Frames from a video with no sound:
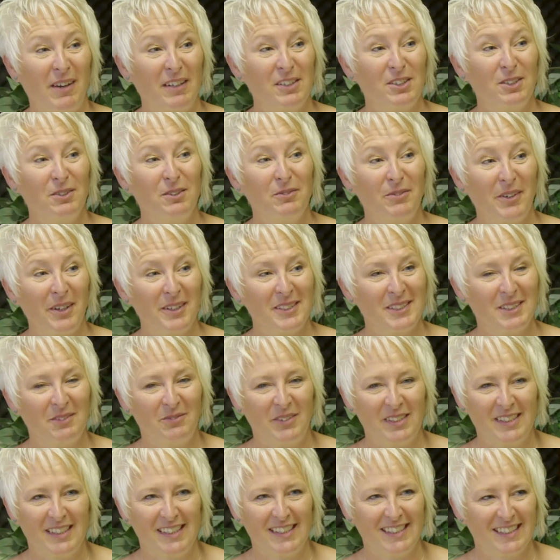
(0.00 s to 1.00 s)
had university
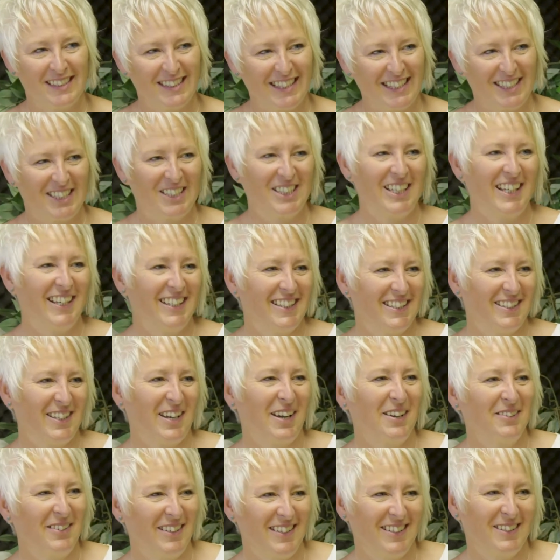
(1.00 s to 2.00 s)
visits this year,
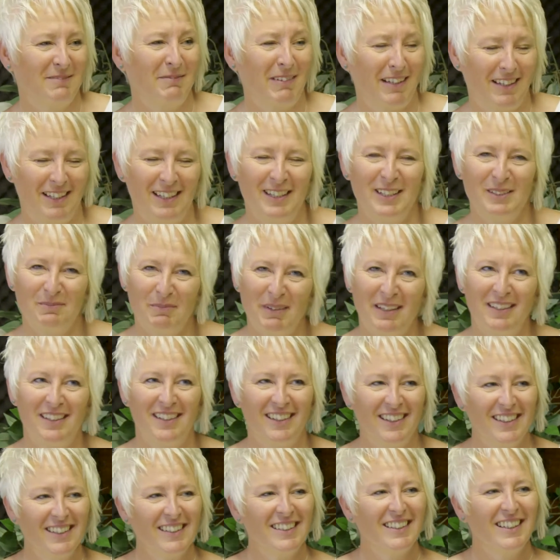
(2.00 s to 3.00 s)
so it's been
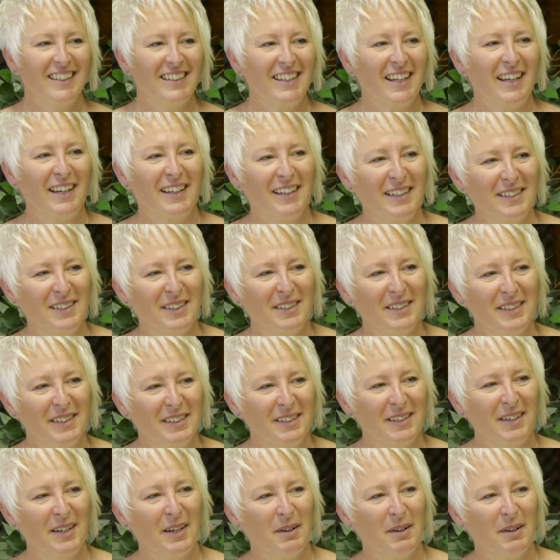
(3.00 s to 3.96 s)
another